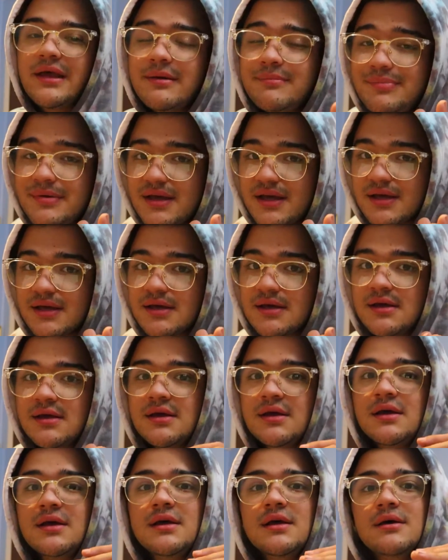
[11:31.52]
Not big,
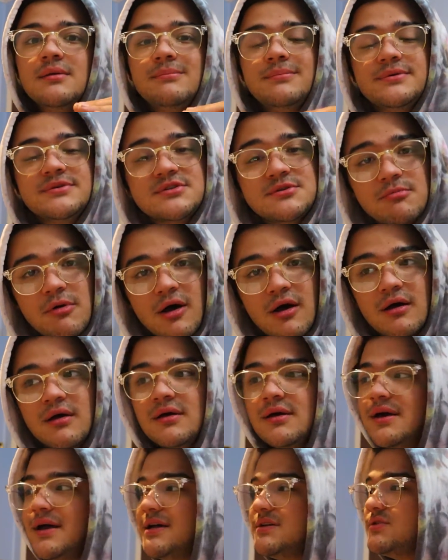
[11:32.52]
but
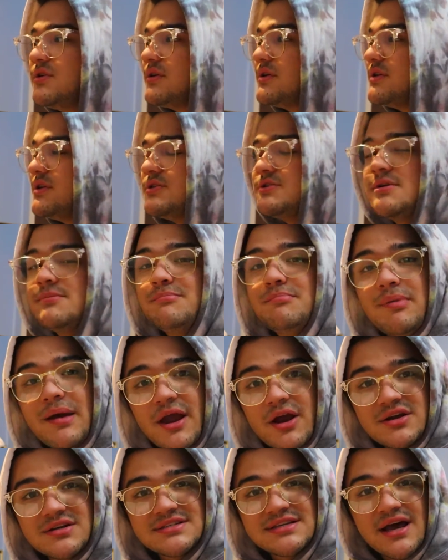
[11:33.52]
small. As long as there's a
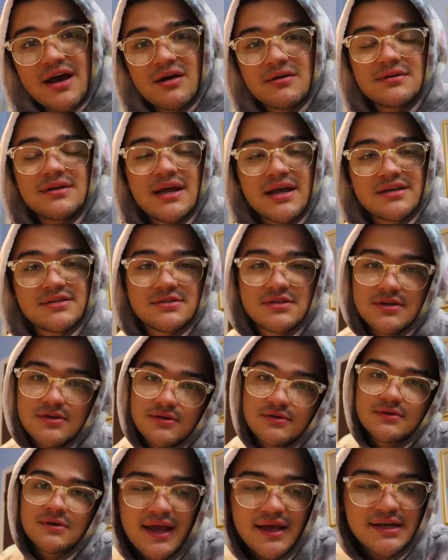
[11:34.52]
bigger sound next to
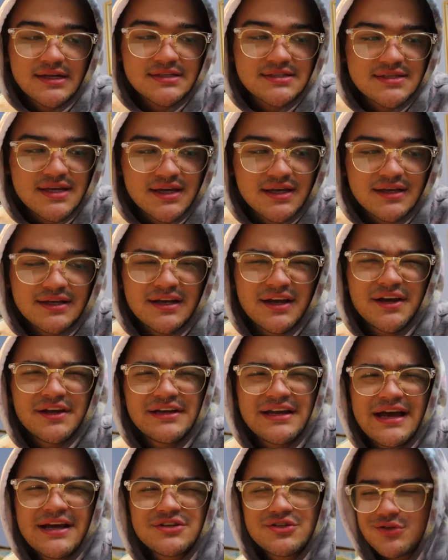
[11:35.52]
you. And it's like a
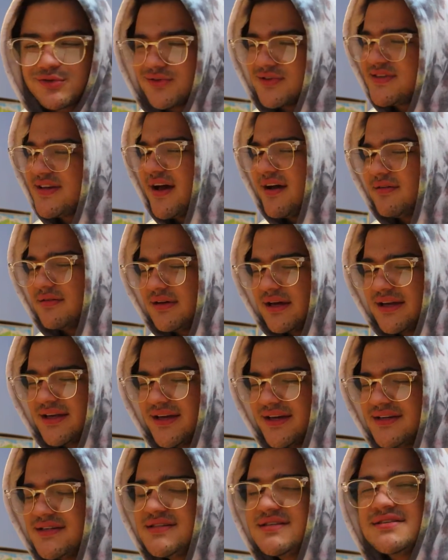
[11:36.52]
natural sound, I
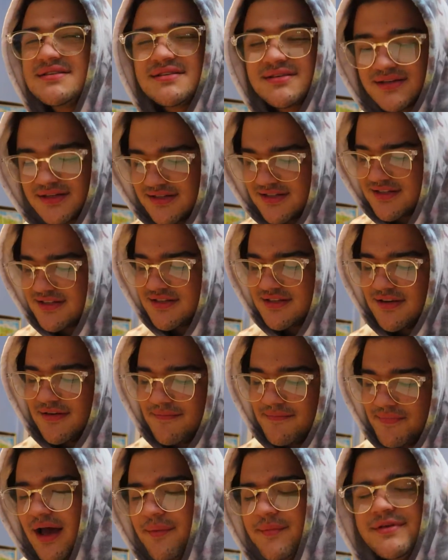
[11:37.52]
guess. Because,
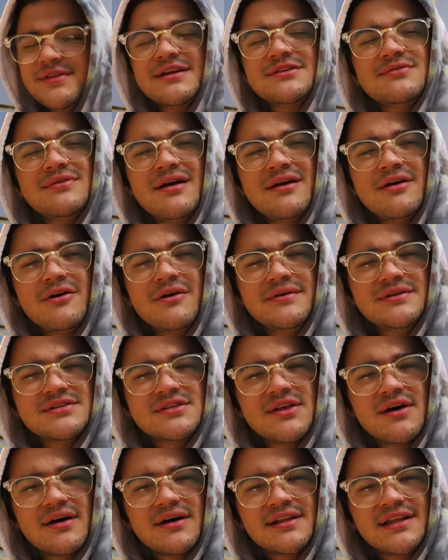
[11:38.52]
I mean, that's what I always
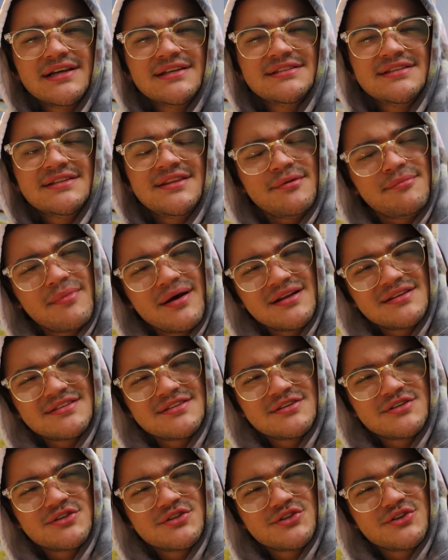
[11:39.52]
thought. Like, did the
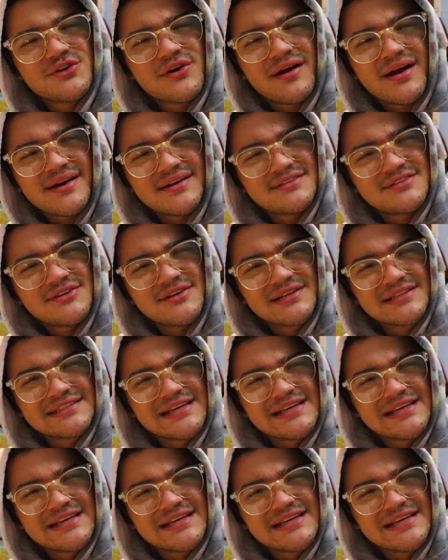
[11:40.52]
monsters try to